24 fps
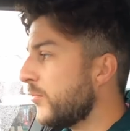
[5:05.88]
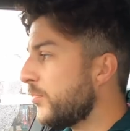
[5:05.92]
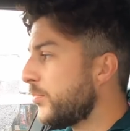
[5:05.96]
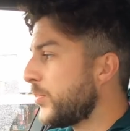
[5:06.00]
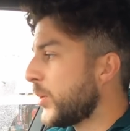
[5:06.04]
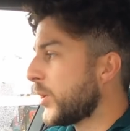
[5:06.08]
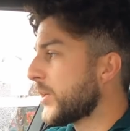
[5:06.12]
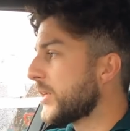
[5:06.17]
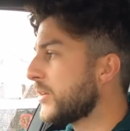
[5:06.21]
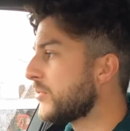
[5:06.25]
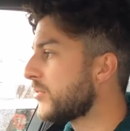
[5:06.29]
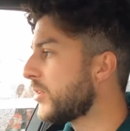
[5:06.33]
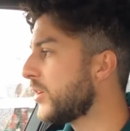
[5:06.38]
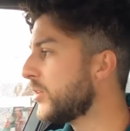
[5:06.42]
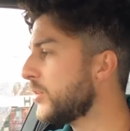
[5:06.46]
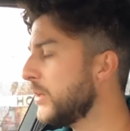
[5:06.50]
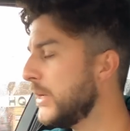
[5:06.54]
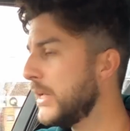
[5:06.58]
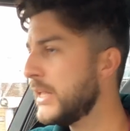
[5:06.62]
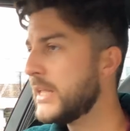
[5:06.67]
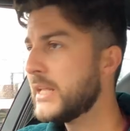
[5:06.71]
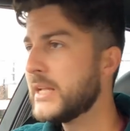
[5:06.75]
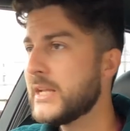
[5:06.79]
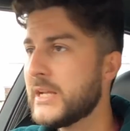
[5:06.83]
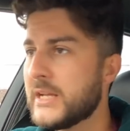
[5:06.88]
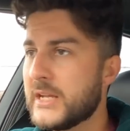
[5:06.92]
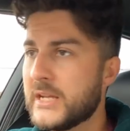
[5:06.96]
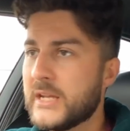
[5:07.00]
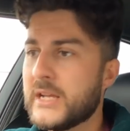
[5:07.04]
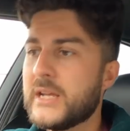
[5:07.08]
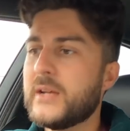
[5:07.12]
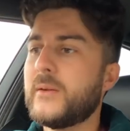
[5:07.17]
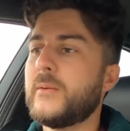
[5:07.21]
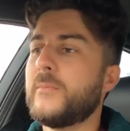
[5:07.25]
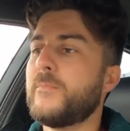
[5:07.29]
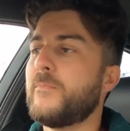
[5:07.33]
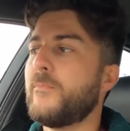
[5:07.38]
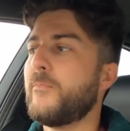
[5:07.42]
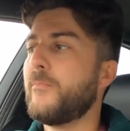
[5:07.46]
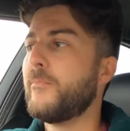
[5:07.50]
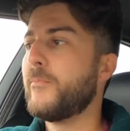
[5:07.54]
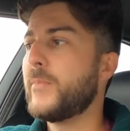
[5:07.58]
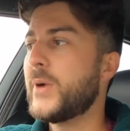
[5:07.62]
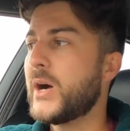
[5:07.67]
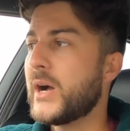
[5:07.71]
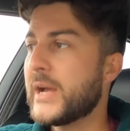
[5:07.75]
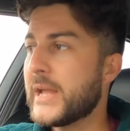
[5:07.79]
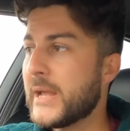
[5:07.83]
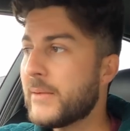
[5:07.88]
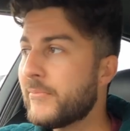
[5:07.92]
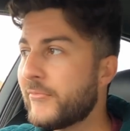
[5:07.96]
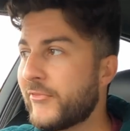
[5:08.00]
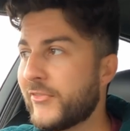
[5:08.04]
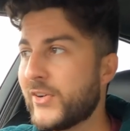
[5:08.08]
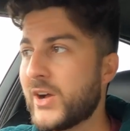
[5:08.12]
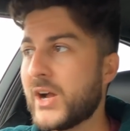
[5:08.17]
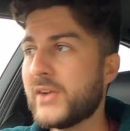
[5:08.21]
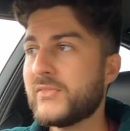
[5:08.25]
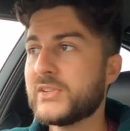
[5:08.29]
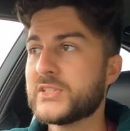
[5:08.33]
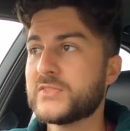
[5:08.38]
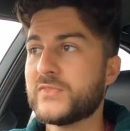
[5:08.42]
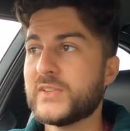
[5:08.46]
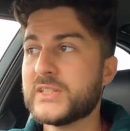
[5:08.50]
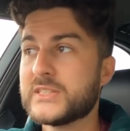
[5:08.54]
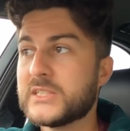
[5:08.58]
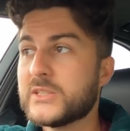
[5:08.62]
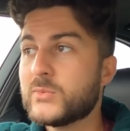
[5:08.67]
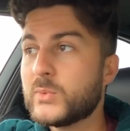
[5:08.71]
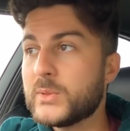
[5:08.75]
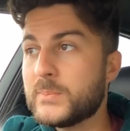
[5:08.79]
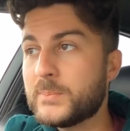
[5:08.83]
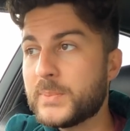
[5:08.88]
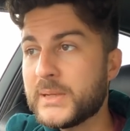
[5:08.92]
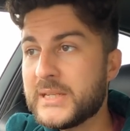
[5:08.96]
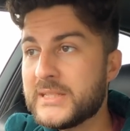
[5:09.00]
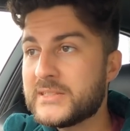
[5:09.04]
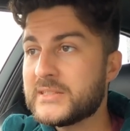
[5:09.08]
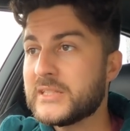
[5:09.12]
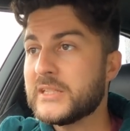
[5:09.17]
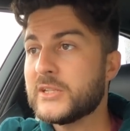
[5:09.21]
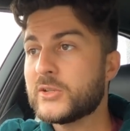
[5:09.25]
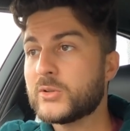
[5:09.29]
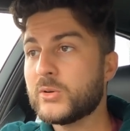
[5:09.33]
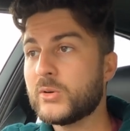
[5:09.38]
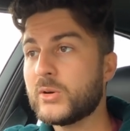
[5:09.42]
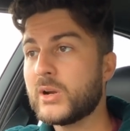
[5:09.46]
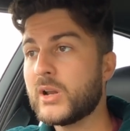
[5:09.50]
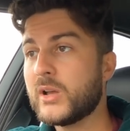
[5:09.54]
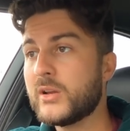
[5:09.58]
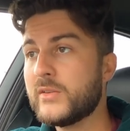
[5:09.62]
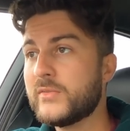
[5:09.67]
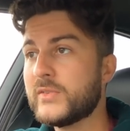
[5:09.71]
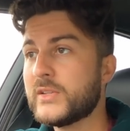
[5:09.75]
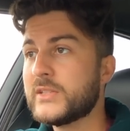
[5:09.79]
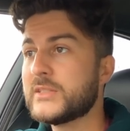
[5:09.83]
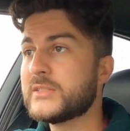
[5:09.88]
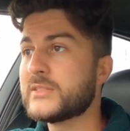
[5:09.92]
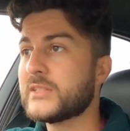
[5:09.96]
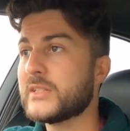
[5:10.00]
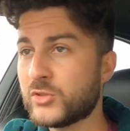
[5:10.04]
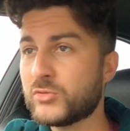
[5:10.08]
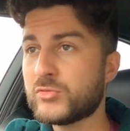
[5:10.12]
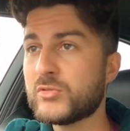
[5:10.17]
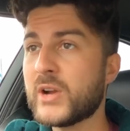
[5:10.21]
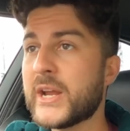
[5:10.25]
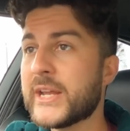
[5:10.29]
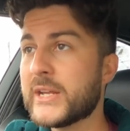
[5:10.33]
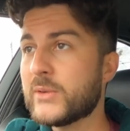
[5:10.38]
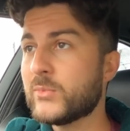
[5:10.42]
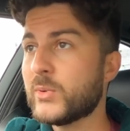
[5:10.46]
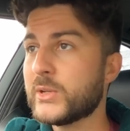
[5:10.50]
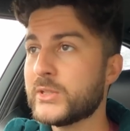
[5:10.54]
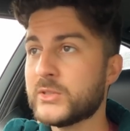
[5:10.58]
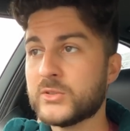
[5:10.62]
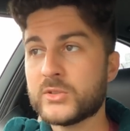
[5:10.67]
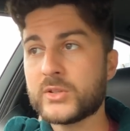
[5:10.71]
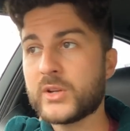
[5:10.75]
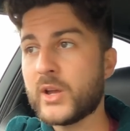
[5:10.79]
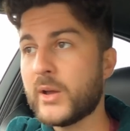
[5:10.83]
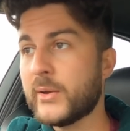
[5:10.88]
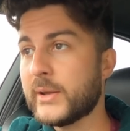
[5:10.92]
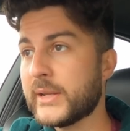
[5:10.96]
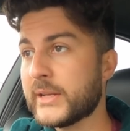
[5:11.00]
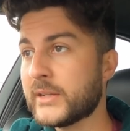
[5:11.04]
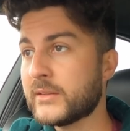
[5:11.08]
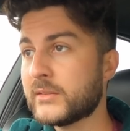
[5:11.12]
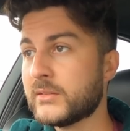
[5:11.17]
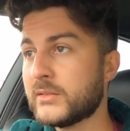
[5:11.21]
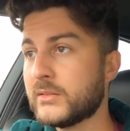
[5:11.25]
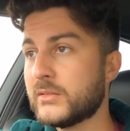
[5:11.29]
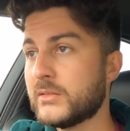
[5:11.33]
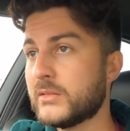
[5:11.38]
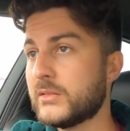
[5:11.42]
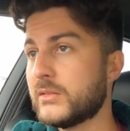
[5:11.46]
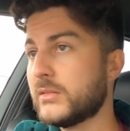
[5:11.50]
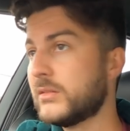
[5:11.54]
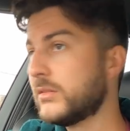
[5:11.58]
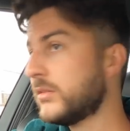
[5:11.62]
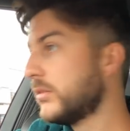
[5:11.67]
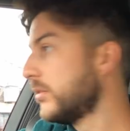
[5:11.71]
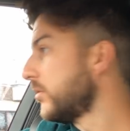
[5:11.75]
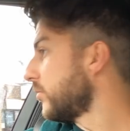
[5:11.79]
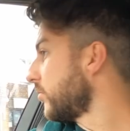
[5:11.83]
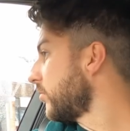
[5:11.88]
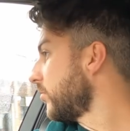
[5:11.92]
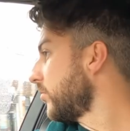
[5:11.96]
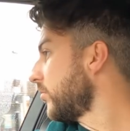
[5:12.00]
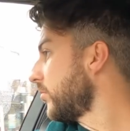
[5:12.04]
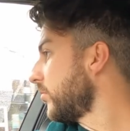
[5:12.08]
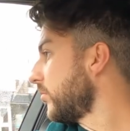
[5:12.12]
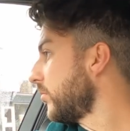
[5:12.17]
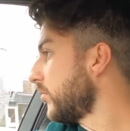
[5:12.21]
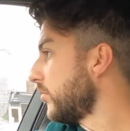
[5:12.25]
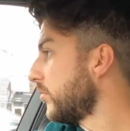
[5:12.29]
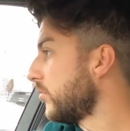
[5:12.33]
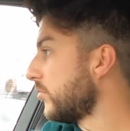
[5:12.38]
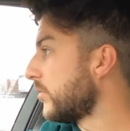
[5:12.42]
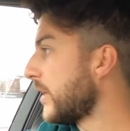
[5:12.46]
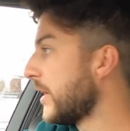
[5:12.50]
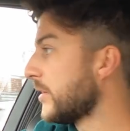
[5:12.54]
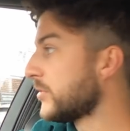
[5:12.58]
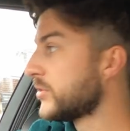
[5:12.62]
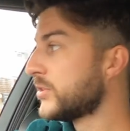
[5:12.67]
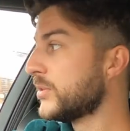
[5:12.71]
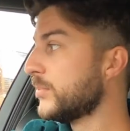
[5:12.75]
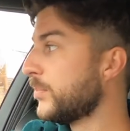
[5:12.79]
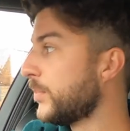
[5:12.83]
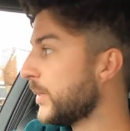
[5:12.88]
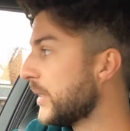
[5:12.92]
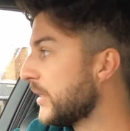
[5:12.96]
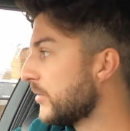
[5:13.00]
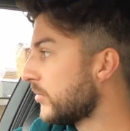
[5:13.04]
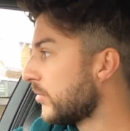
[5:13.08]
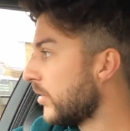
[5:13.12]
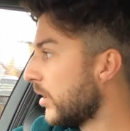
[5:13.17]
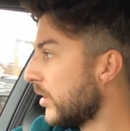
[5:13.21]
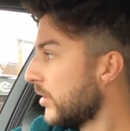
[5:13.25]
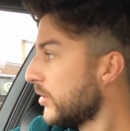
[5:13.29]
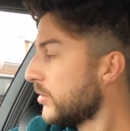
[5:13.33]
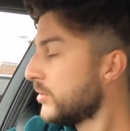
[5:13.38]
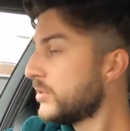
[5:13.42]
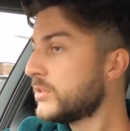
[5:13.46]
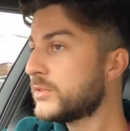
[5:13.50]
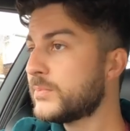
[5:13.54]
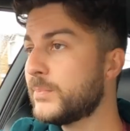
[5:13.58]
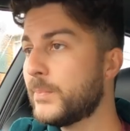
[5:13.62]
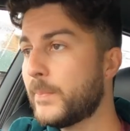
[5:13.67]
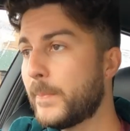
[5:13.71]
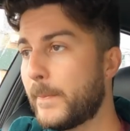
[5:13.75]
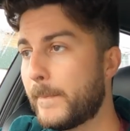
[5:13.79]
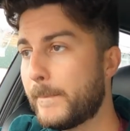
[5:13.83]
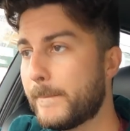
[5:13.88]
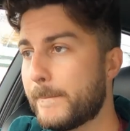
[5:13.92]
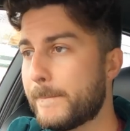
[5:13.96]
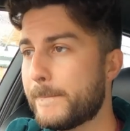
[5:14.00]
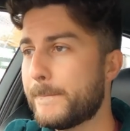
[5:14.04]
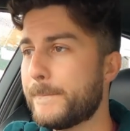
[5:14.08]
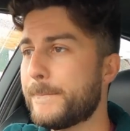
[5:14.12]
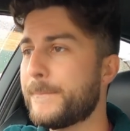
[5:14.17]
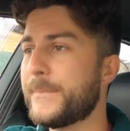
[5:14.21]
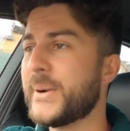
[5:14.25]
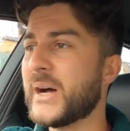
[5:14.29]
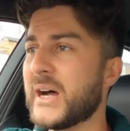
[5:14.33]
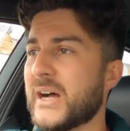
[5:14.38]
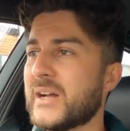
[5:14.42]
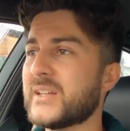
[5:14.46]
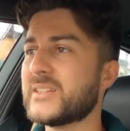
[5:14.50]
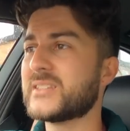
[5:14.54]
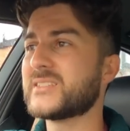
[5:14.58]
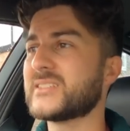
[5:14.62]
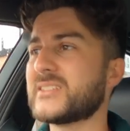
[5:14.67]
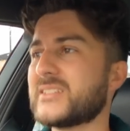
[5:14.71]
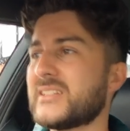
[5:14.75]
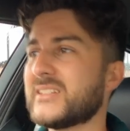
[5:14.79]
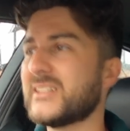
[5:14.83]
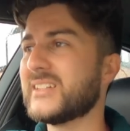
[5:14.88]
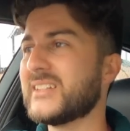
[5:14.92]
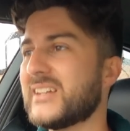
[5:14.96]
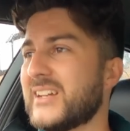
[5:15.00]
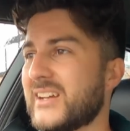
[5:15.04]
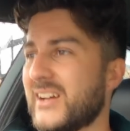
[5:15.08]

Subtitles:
a lot of body roll. My M5 is fitted with BC coilovers, which are great when you're going around some B roads, but